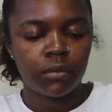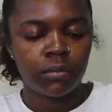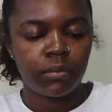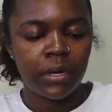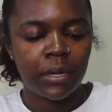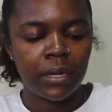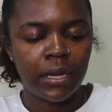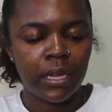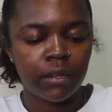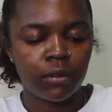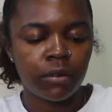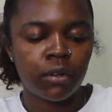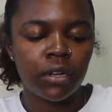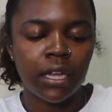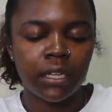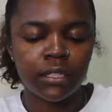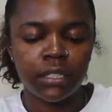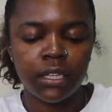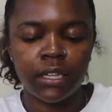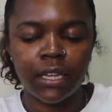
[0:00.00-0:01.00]

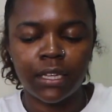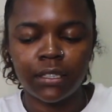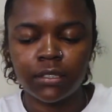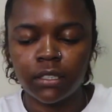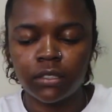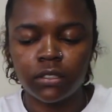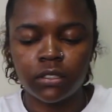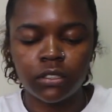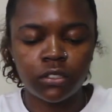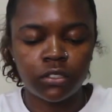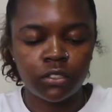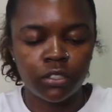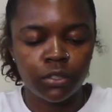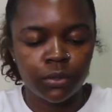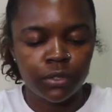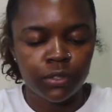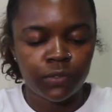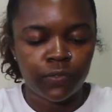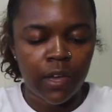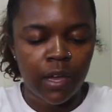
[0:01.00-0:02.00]
Probably like
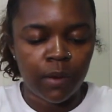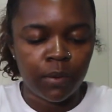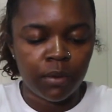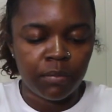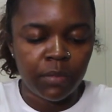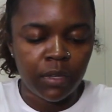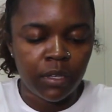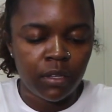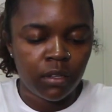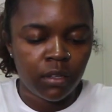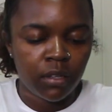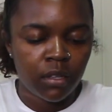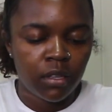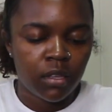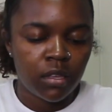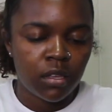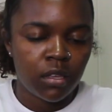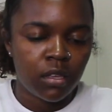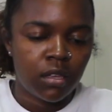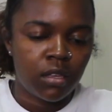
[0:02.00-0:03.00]
62 is fine with me.
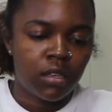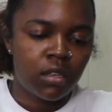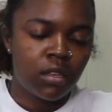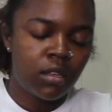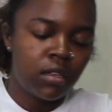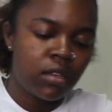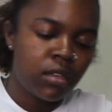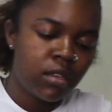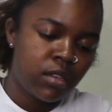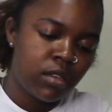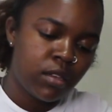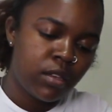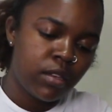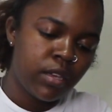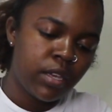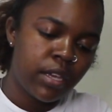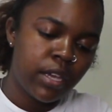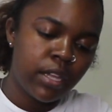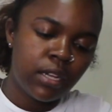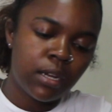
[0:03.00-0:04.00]

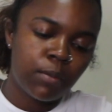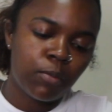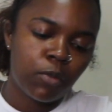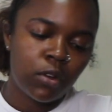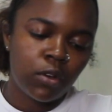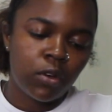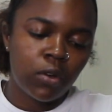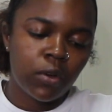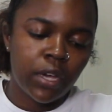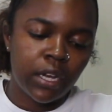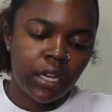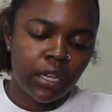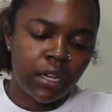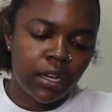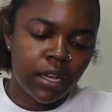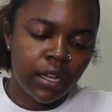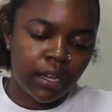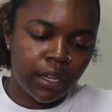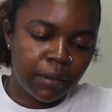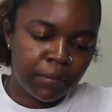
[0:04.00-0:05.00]
And then I'm going to go ahead and
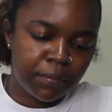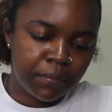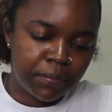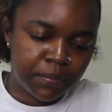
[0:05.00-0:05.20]
cut it.